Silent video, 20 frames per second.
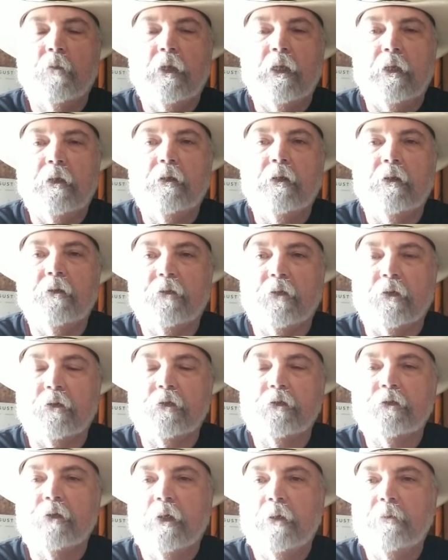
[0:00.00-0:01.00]
it is
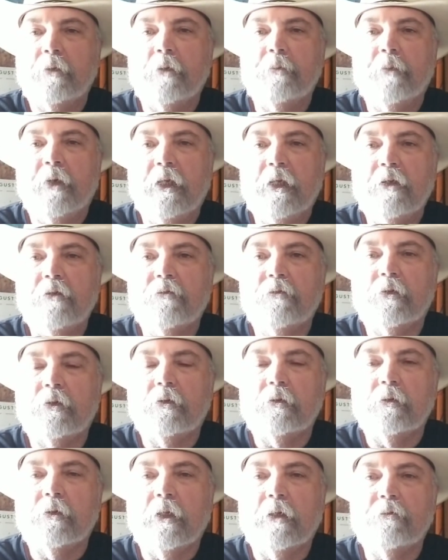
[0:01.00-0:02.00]
extremely
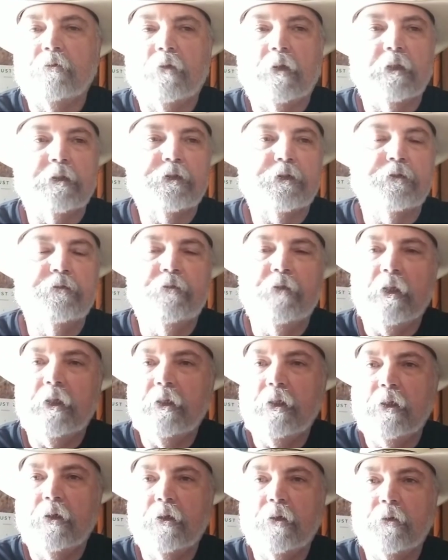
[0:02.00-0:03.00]
painful. I've watched
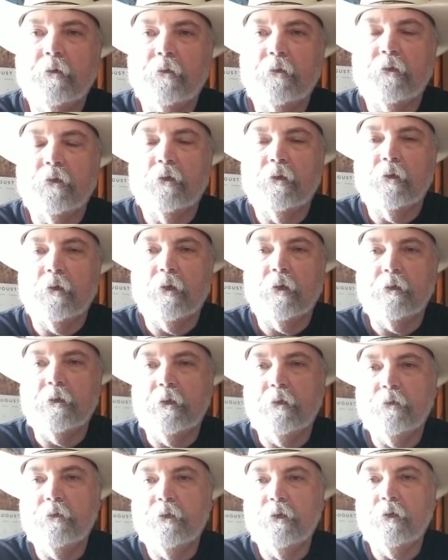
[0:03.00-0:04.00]
videos on
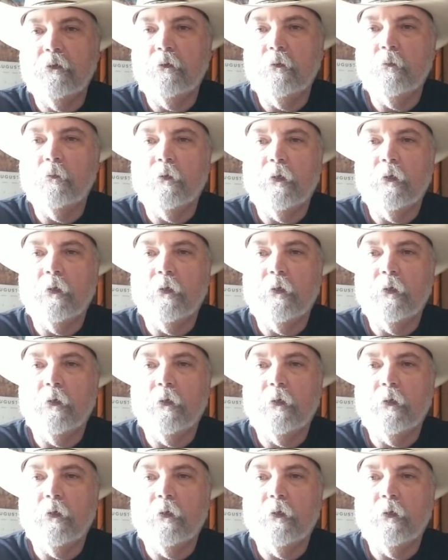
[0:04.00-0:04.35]
YouTube,